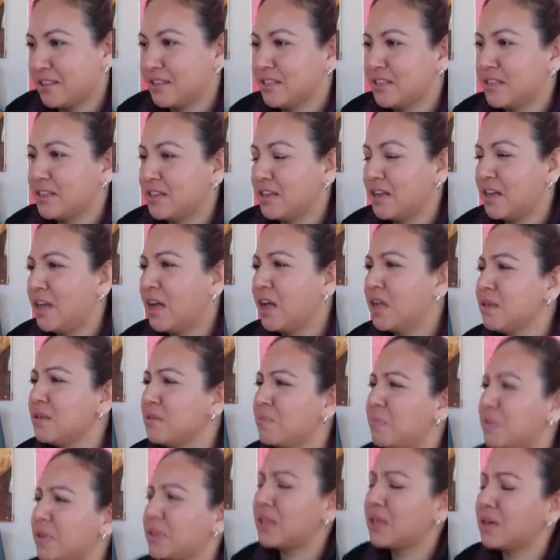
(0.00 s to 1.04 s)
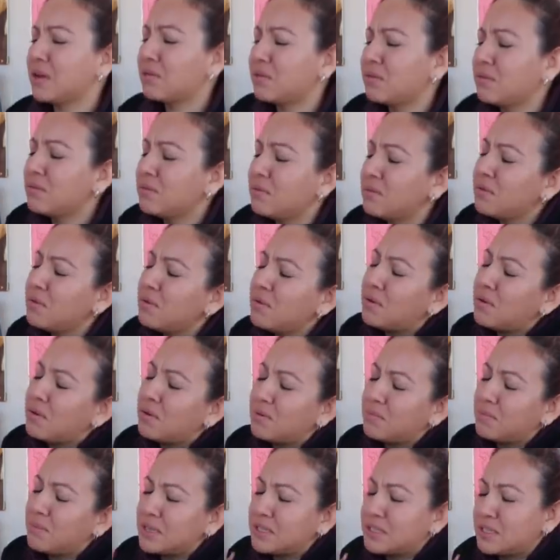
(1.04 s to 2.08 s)
you guys, I don't know why she's acting like
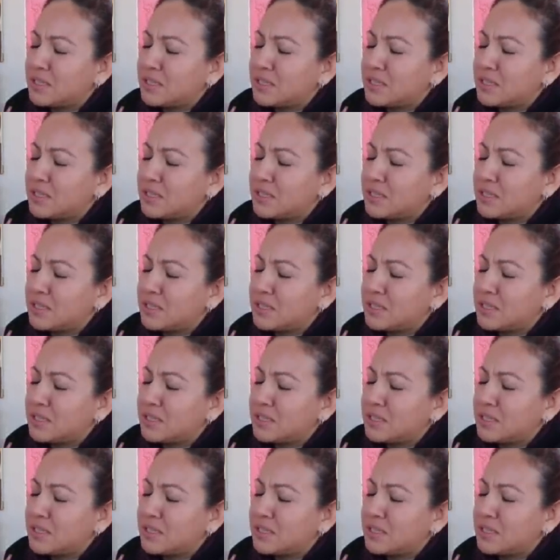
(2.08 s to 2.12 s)
she's